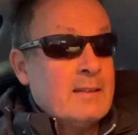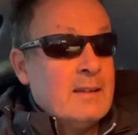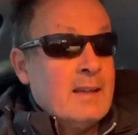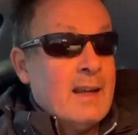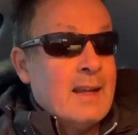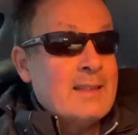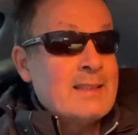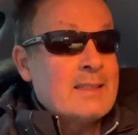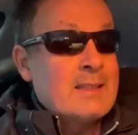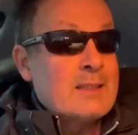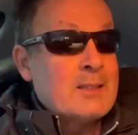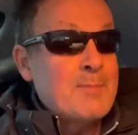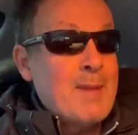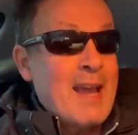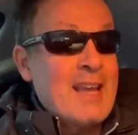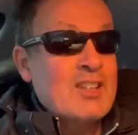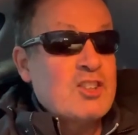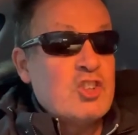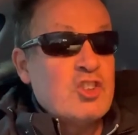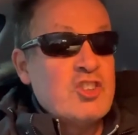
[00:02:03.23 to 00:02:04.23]
and
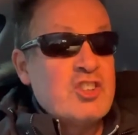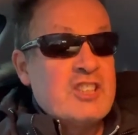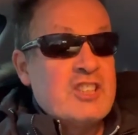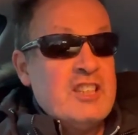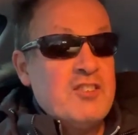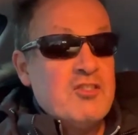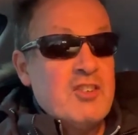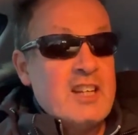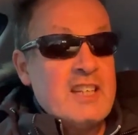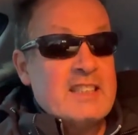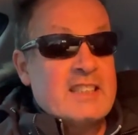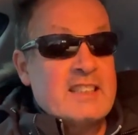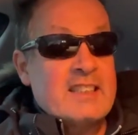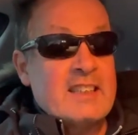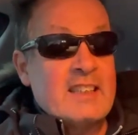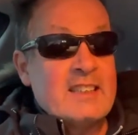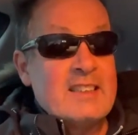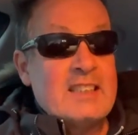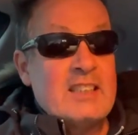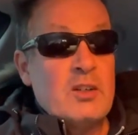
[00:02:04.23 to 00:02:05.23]
smacked on the wrist
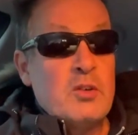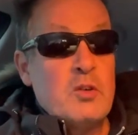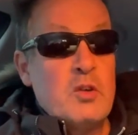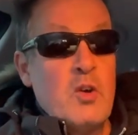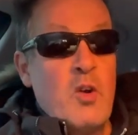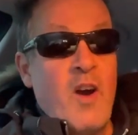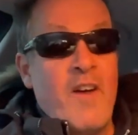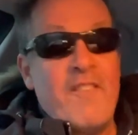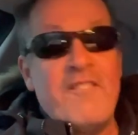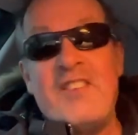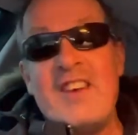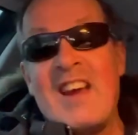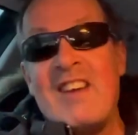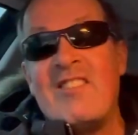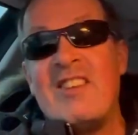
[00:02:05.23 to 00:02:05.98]
until you are very